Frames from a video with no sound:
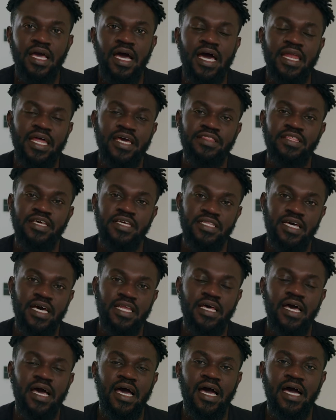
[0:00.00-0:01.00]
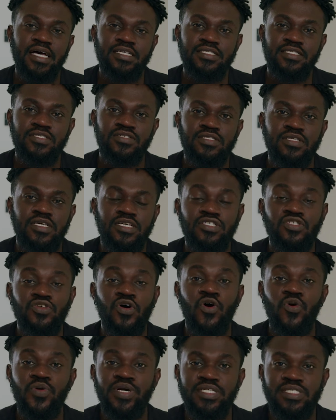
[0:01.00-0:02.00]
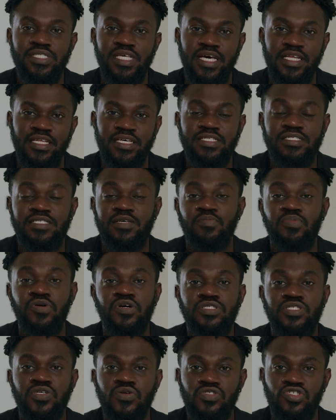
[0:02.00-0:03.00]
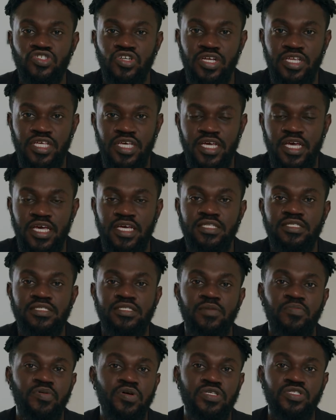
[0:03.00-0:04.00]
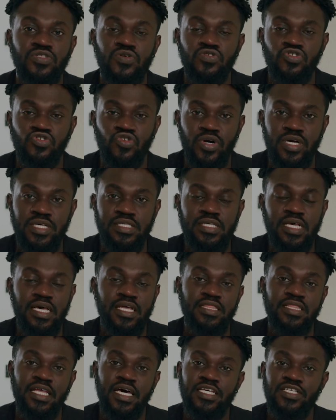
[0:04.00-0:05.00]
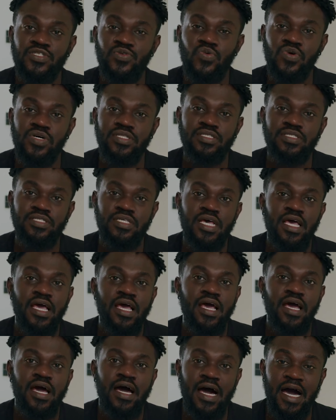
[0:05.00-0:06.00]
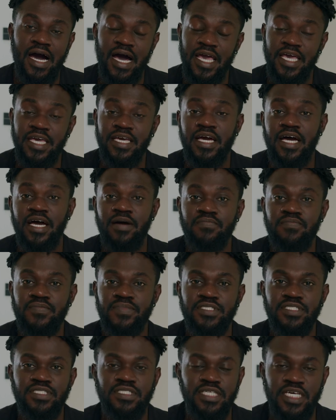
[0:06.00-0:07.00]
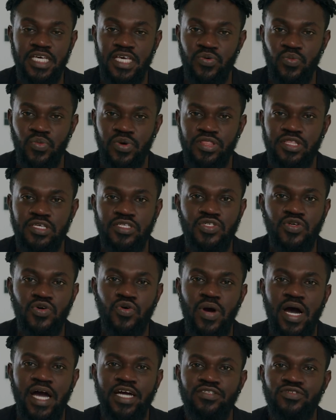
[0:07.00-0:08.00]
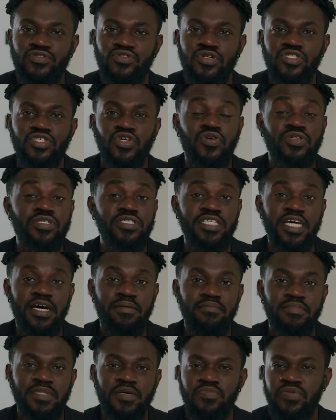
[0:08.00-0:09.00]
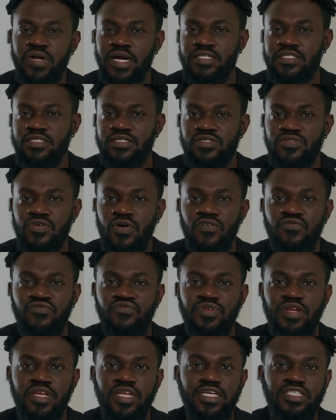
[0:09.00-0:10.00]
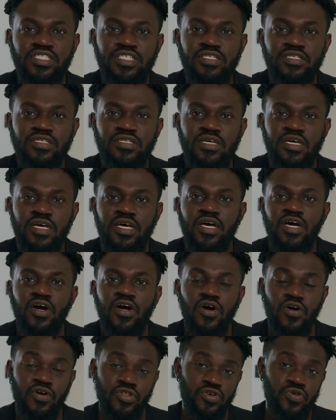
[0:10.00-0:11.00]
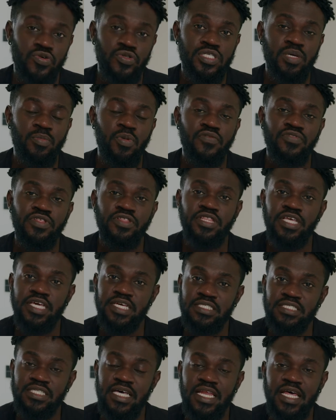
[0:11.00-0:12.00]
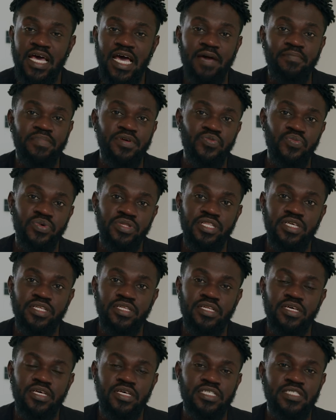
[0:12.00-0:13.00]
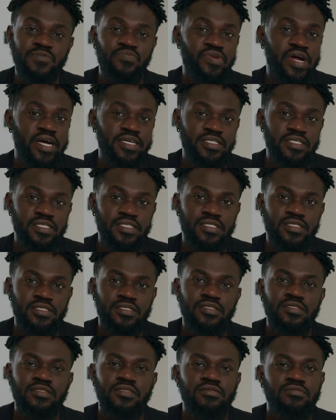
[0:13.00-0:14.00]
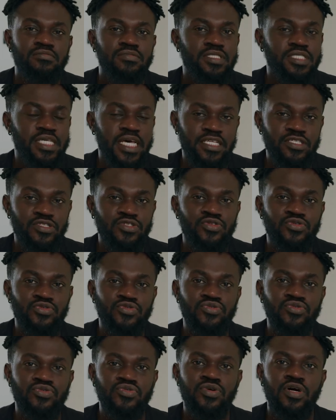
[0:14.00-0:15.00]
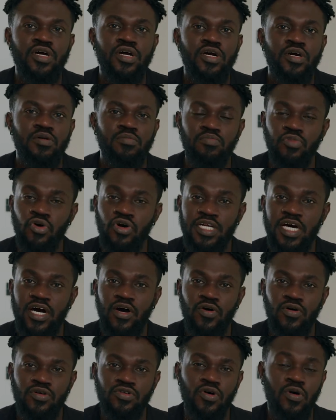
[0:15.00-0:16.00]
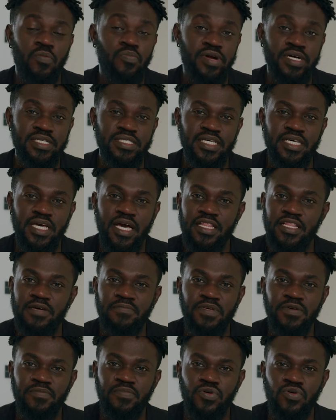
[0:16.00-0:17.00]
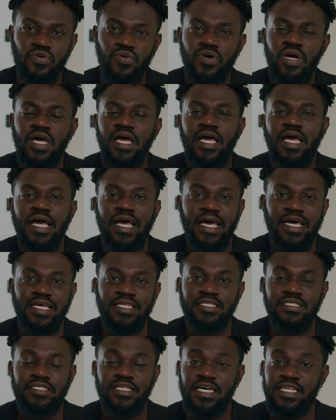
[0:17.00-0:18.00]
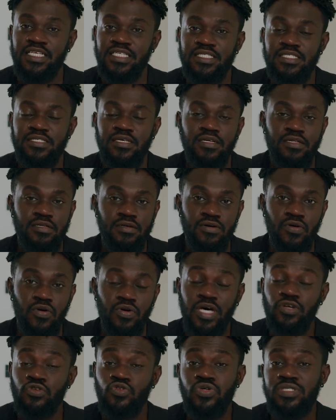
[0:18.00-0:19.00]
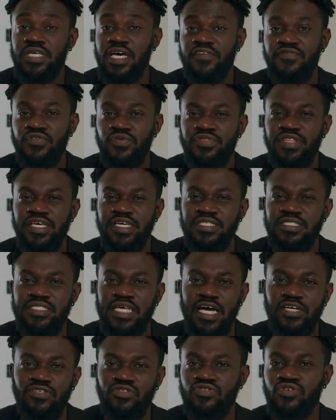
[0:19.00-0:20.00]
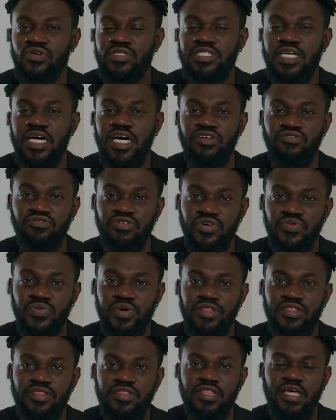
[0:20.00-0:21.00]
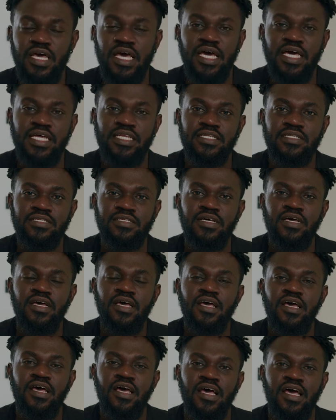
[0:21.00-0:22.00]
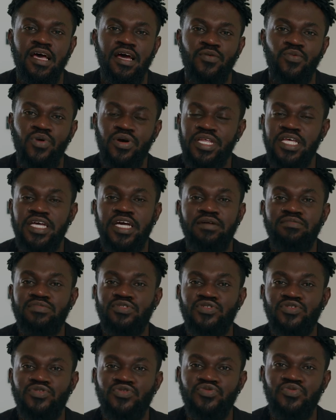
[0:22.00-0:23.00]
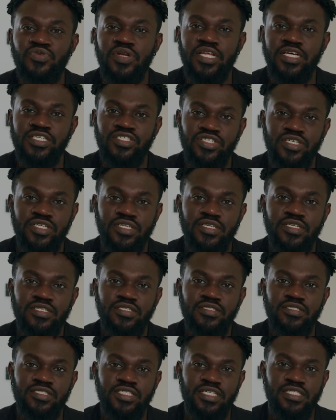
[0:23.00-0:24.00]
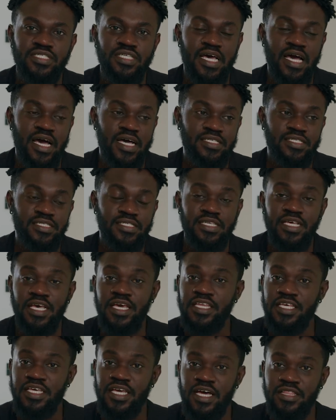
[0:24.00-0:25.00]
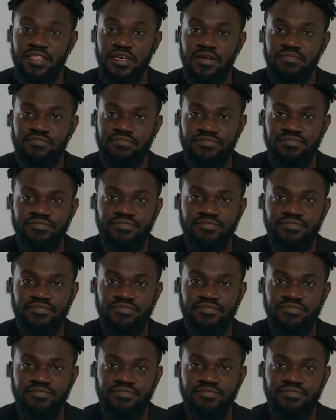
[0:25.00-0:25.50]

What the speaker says: And I think that, as it's always said, it's a personal journey, it's a personal choice, and that is what I am sticking with. So I do not condemn the practice of religion, although some of the things that happen within its practice tend to border on oppressing other people. And that is, well, those are a few things I do not agree with. And when it comes to religion, just as any other